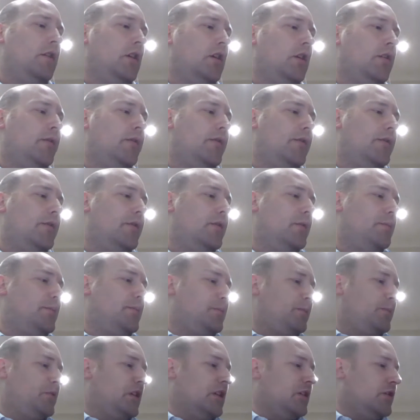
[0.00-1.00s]
the
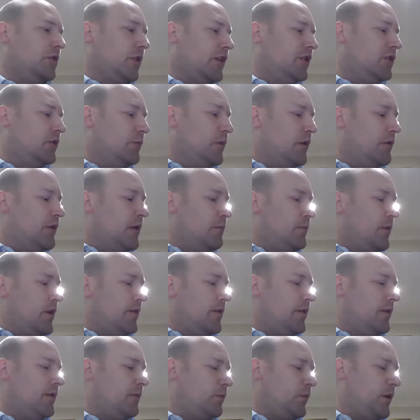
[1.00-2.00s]
situation we're in
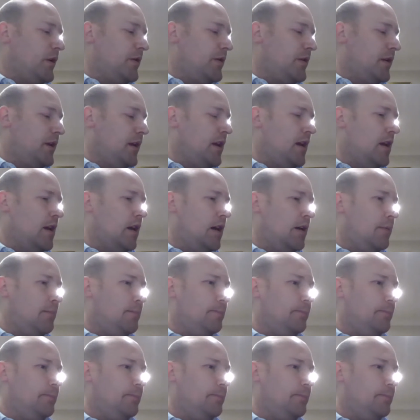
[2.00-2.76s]
with the